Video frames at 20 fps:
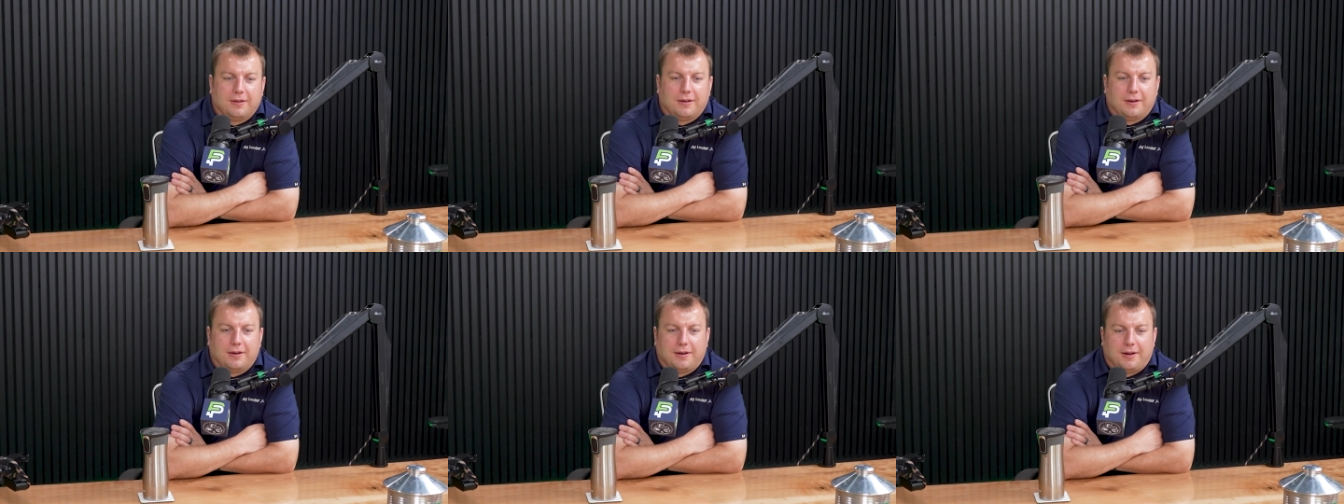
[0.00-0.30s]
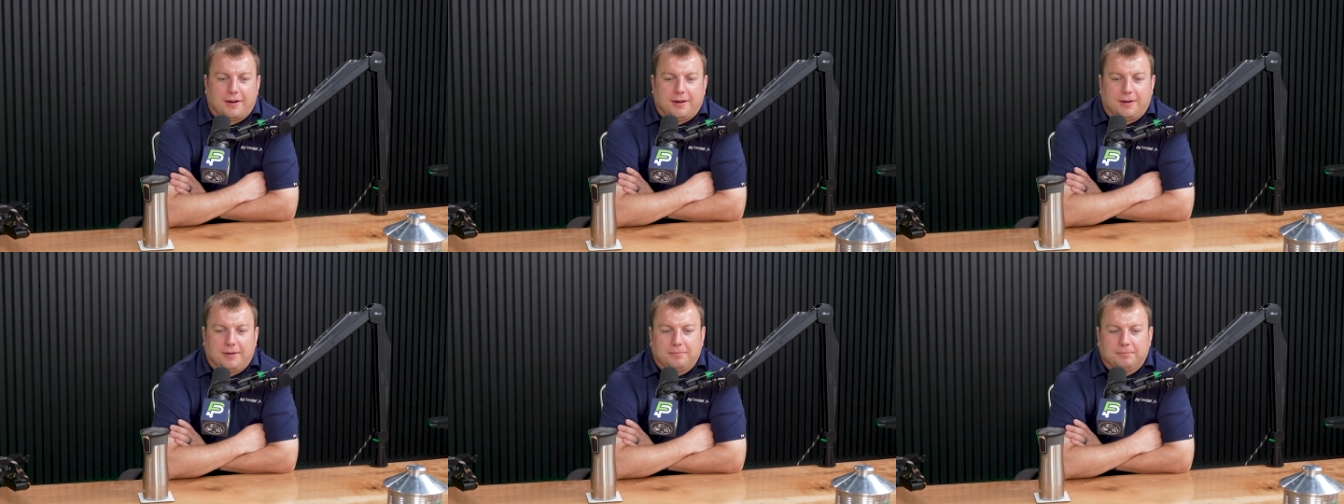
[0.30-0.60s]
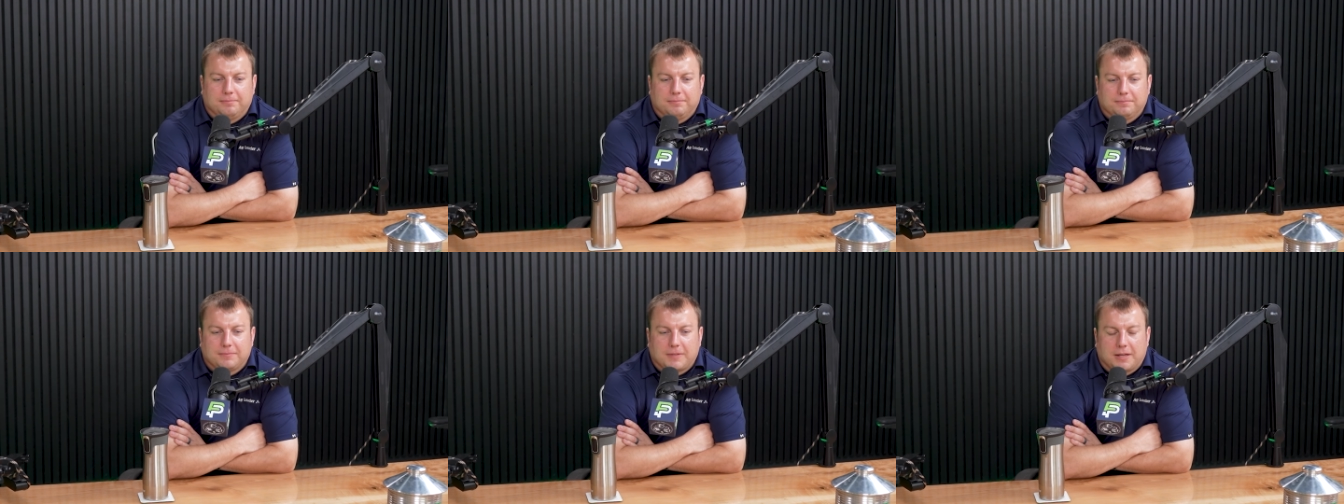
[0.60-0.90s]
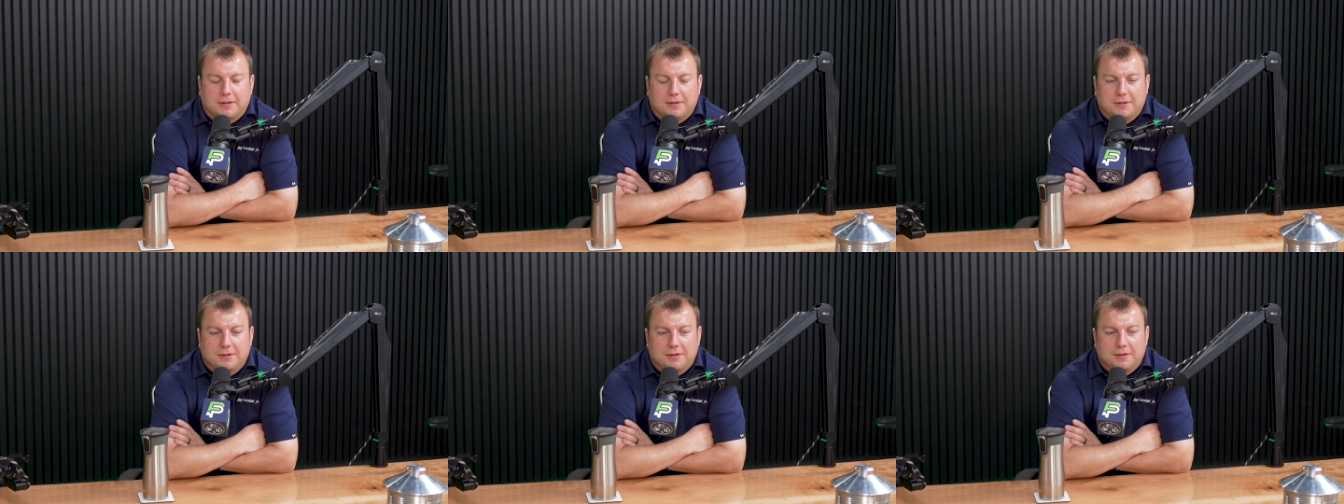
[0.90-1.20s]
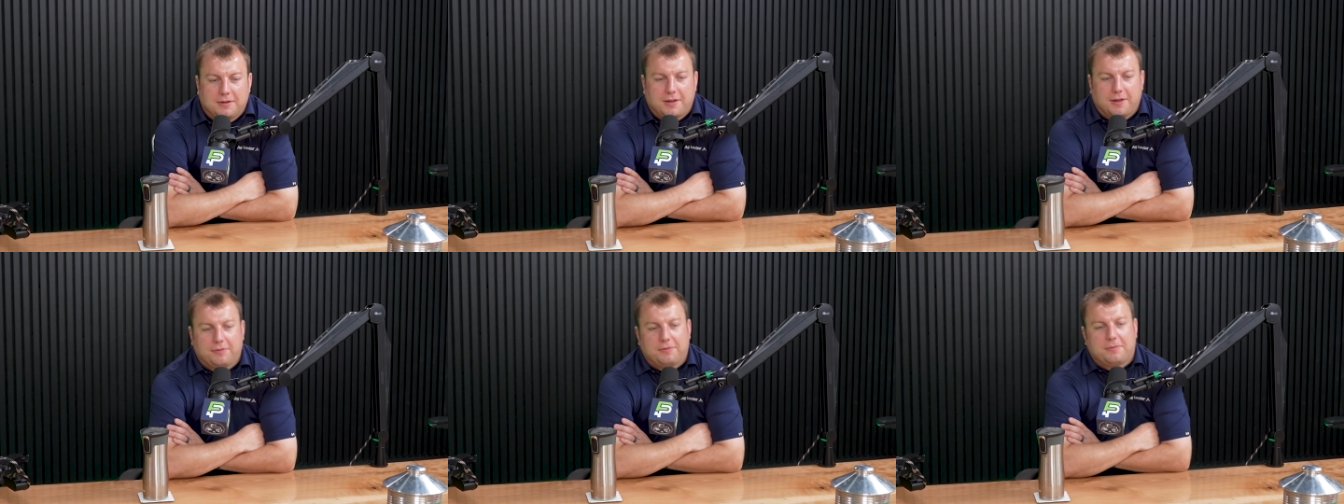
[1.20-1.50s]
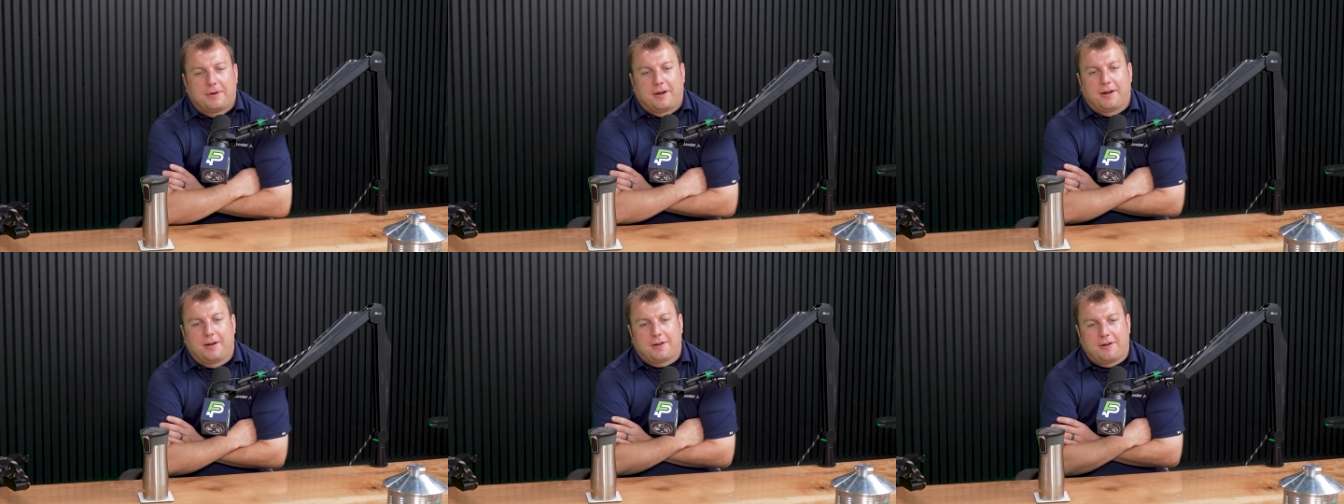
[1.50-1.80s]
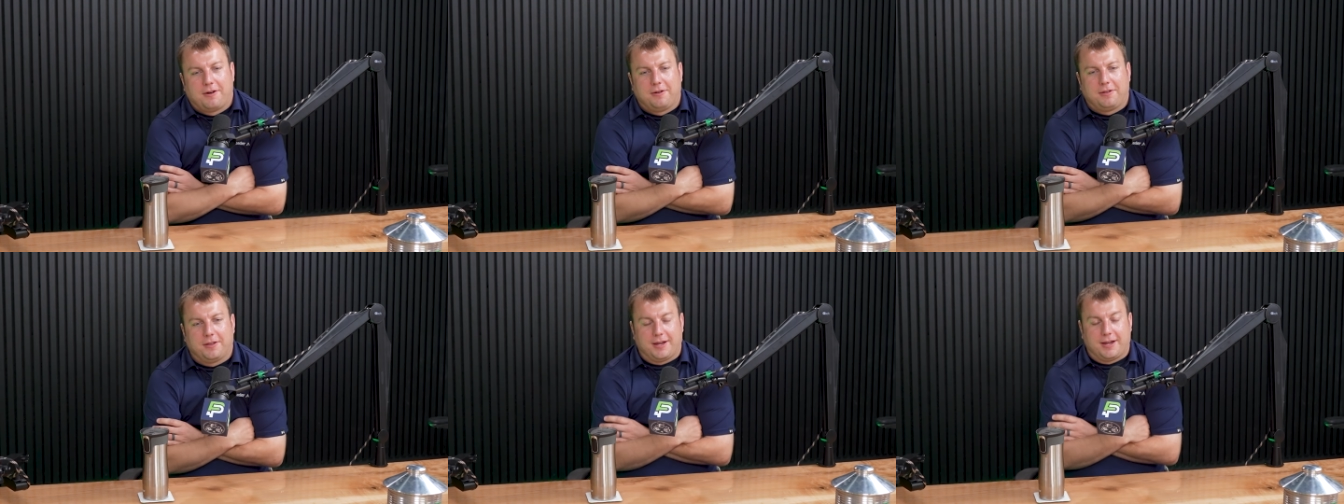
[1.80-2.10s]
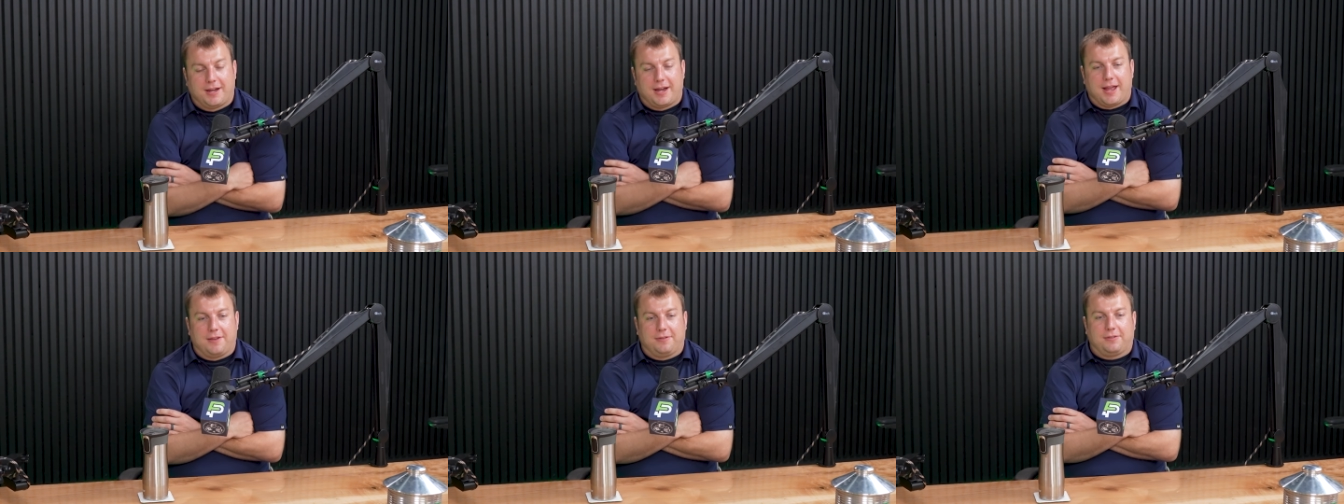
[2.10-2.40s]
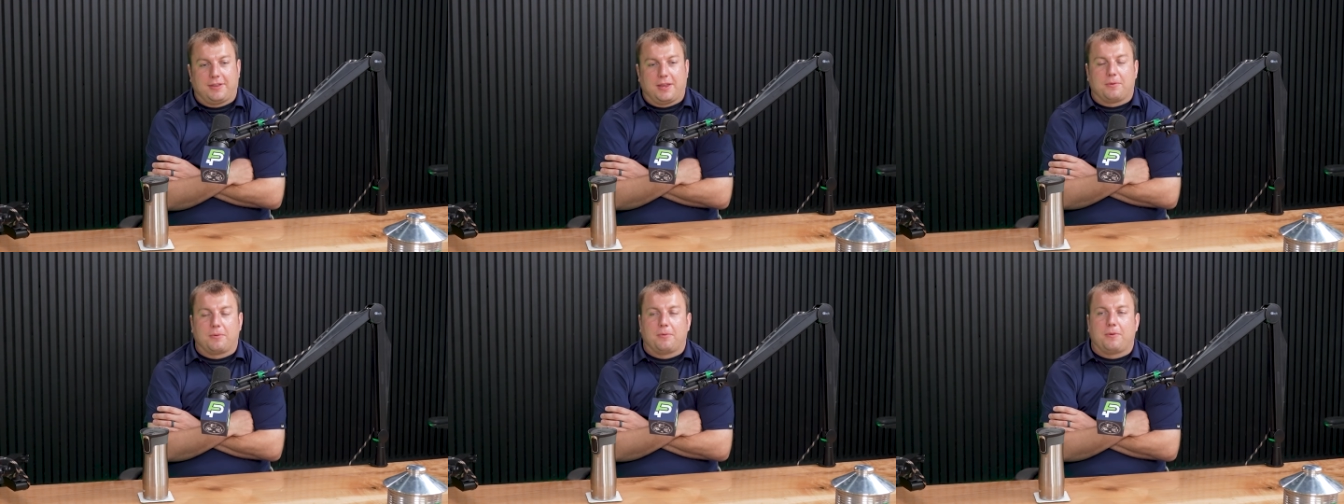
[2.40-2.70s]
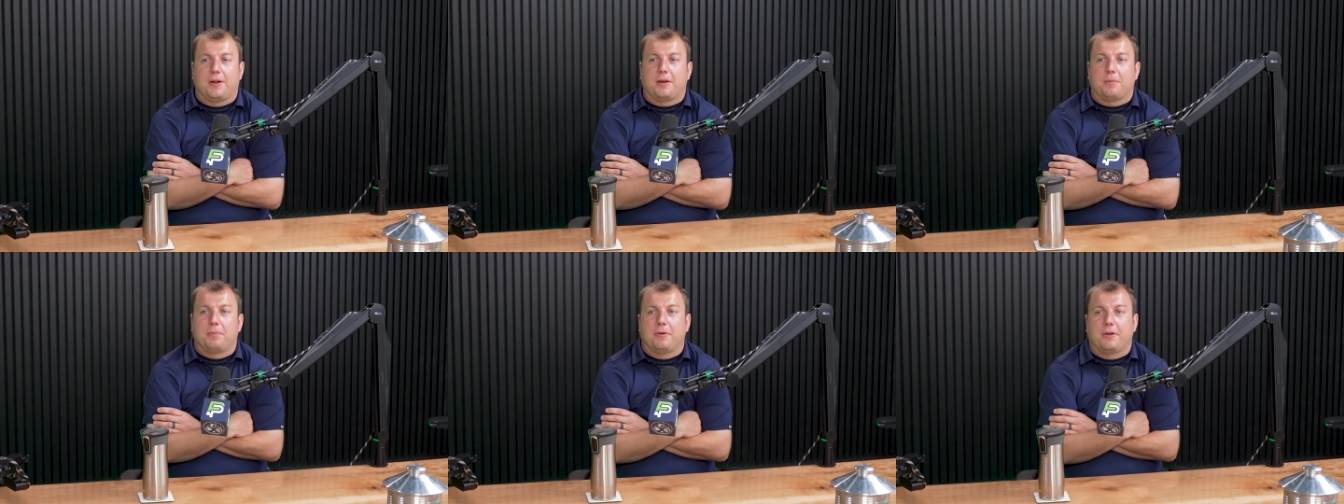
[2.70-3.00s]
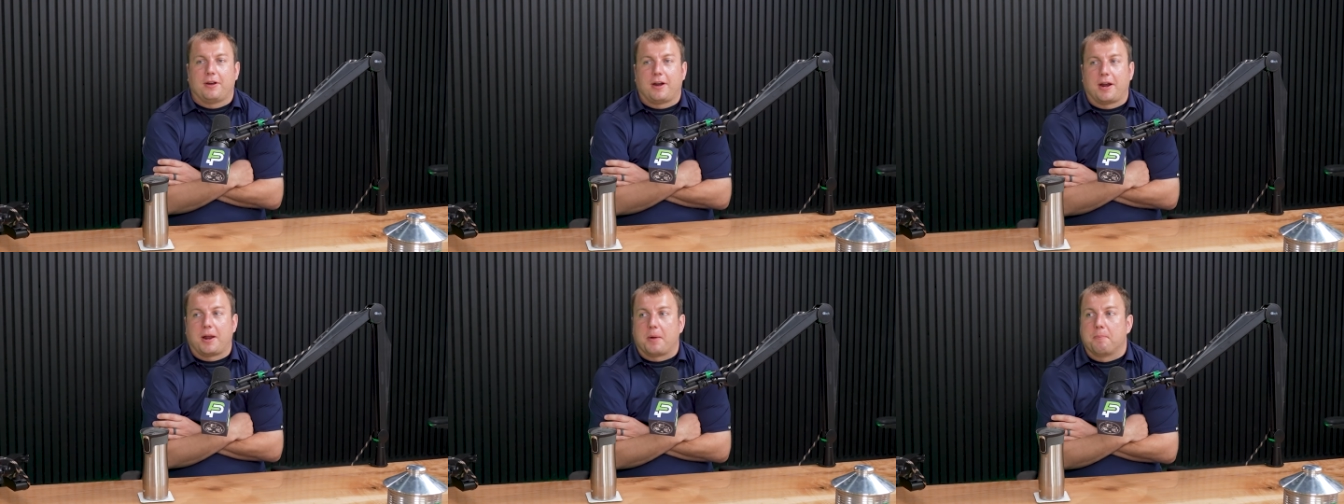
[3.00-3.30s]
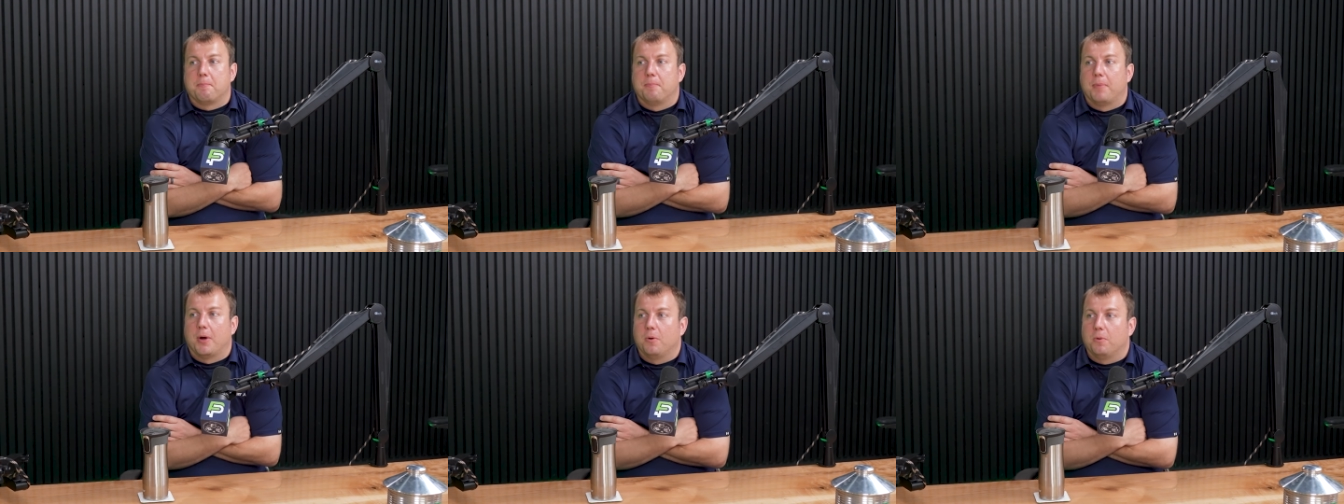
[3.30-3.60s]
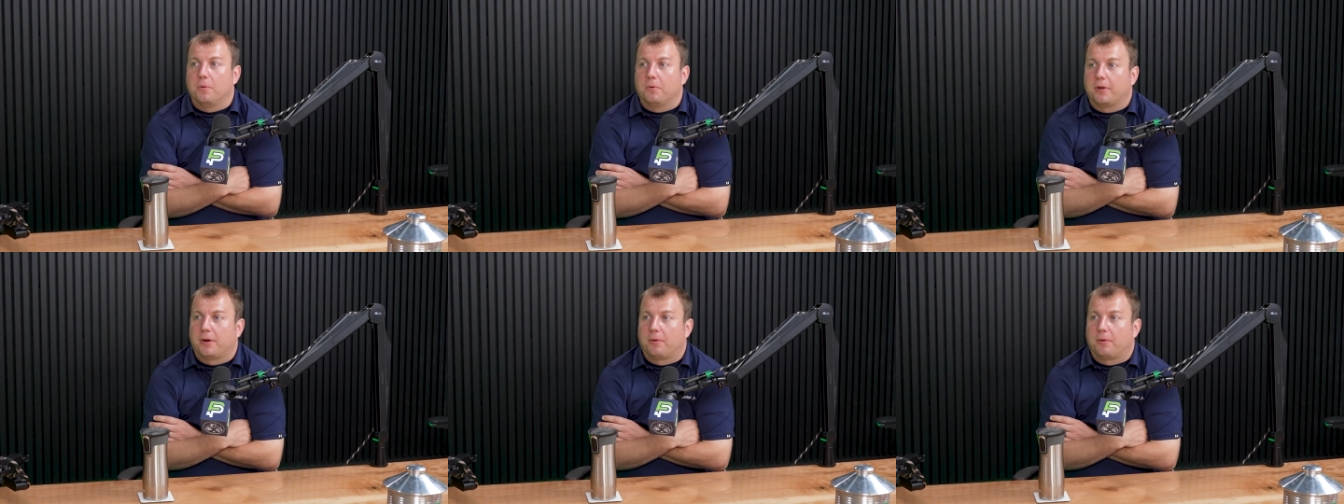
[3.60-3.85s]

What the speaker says: a customer call in and asked they were wanting to put it on a boat.